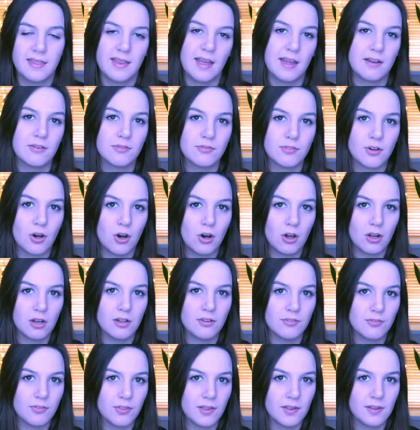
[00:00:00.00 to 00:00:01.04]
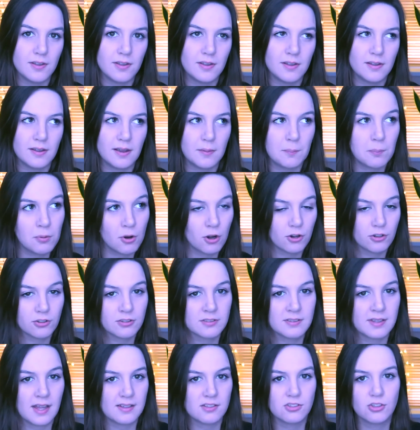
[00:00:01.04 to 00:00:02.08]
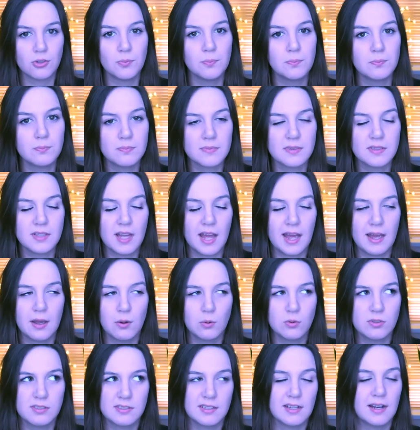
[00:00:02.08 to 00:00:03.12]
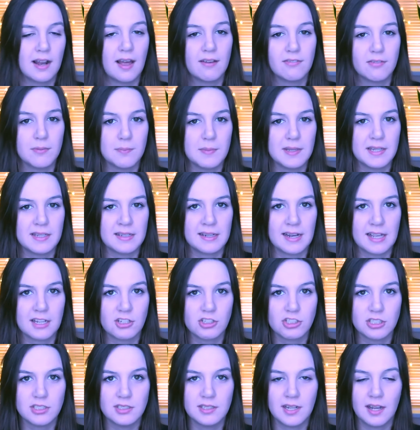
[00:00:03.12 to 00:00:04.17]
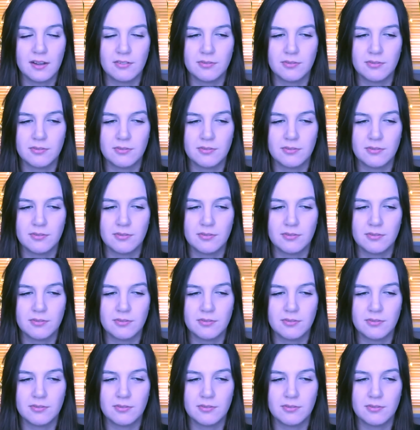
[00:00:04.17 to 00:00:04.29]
and then for all of the products that I somehow still have in my collection,